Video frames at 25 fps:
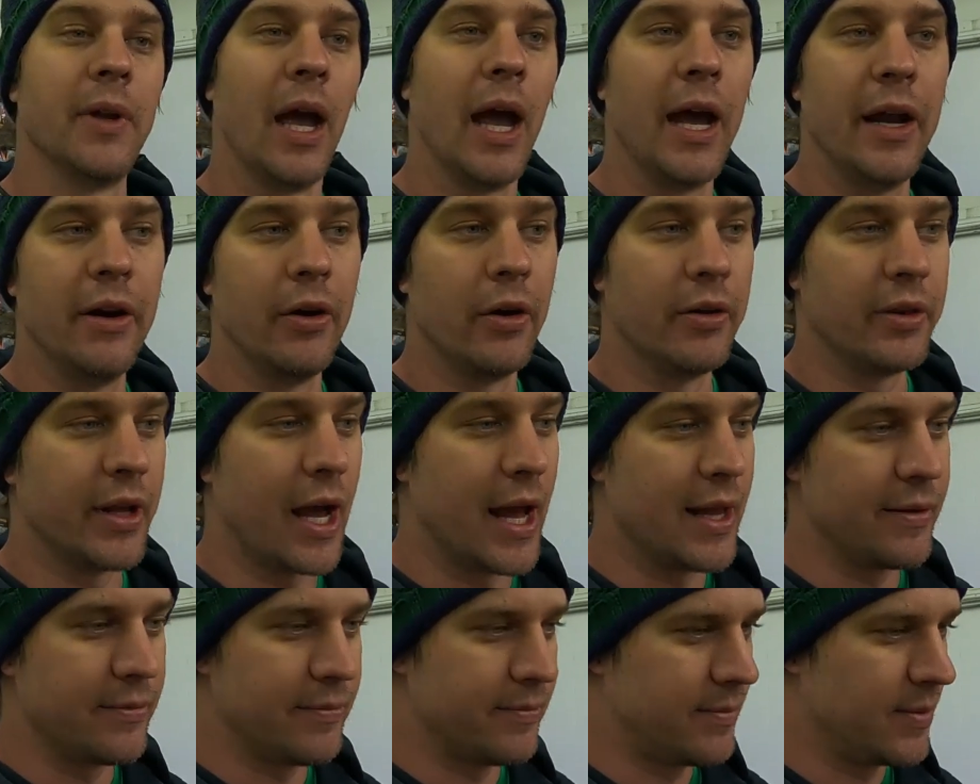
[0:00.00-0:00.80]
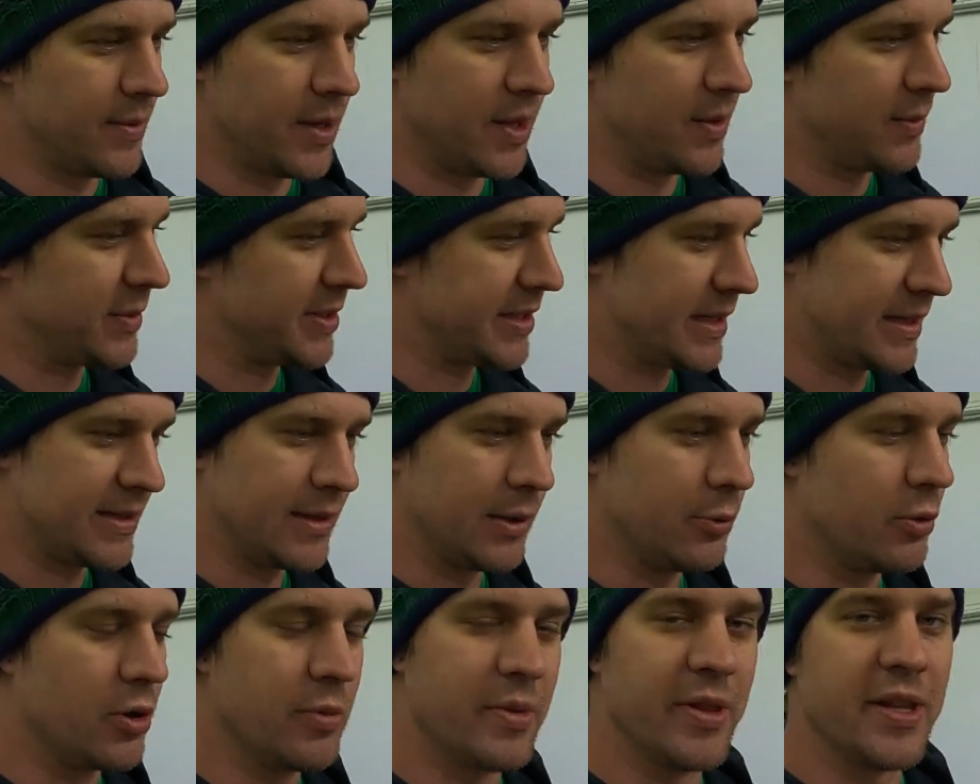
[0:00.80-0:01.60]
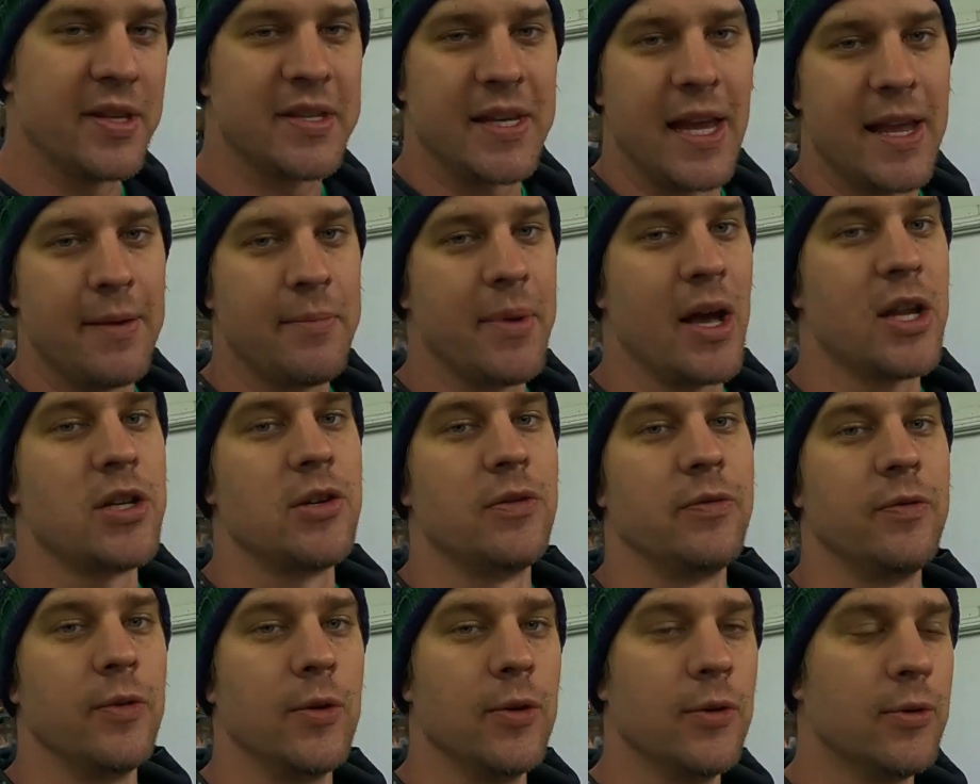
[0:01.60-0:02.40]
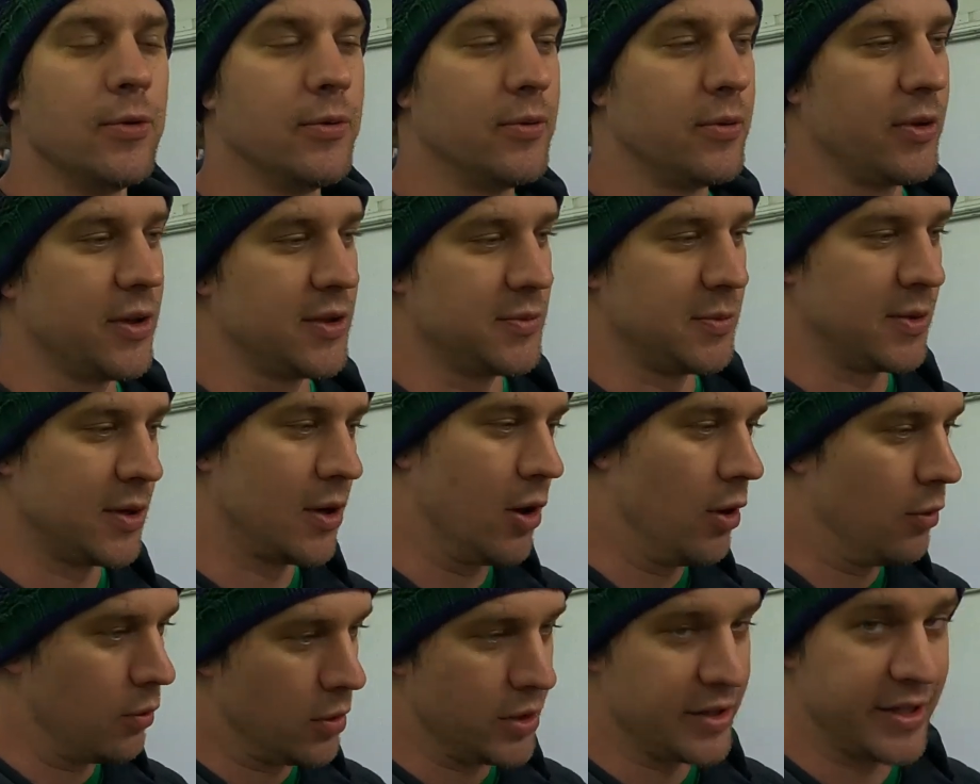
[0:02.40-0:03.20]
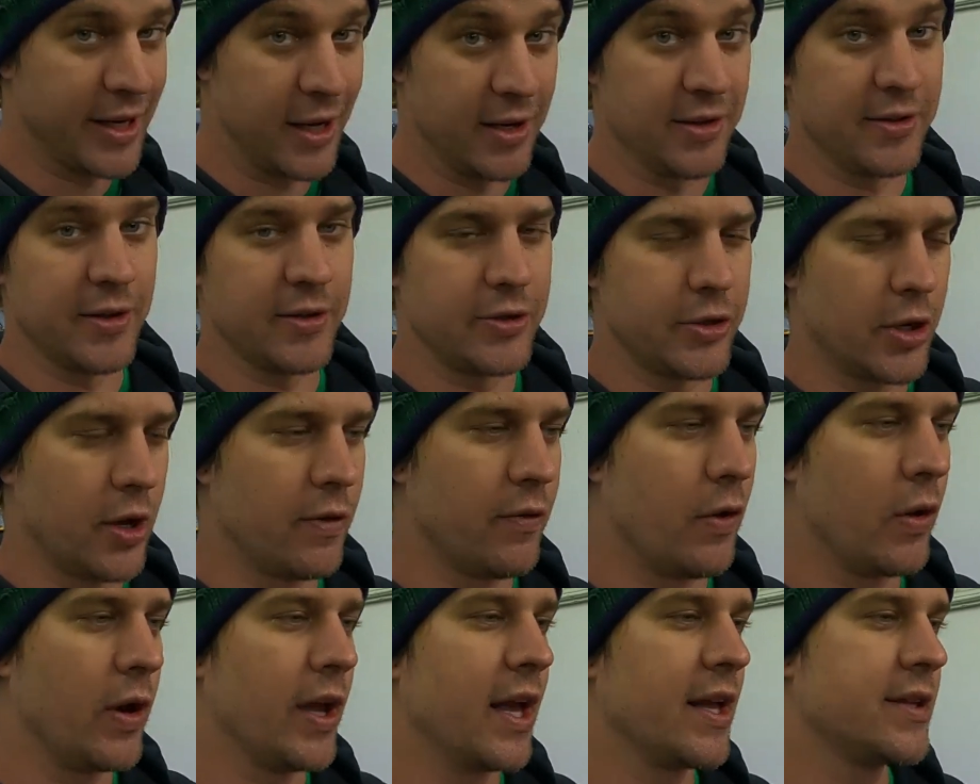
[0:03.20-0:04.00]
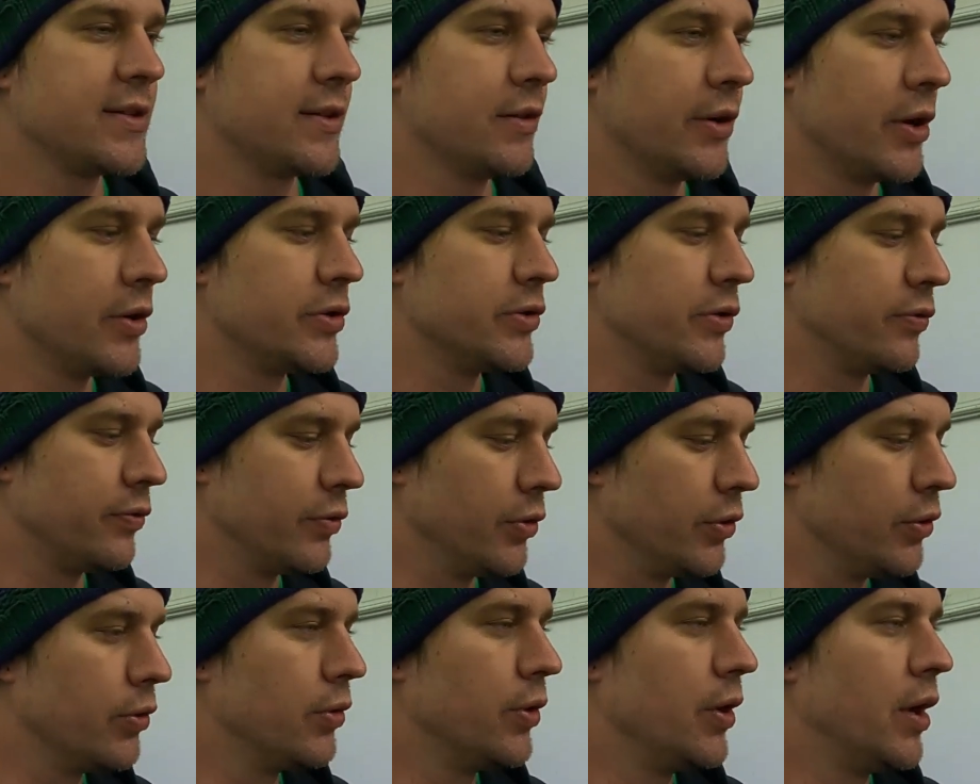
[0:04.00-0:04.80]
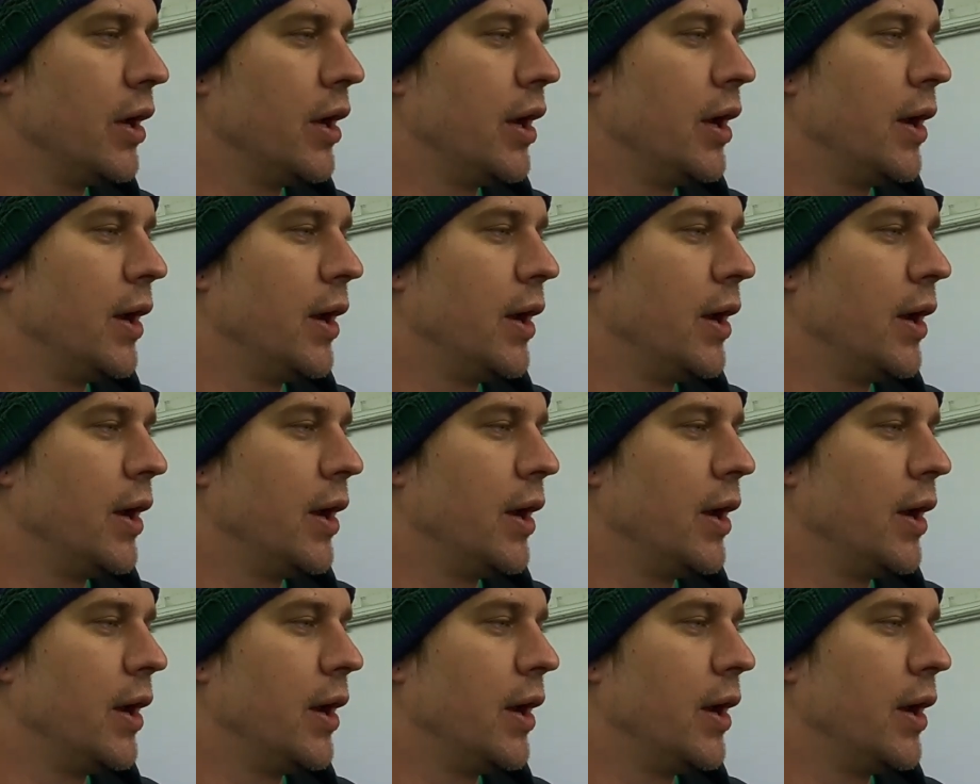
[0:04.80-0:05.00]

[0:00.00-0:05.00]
And on that, it would have been the same batch of fuel, because we know what days the servo gets loads of fuel.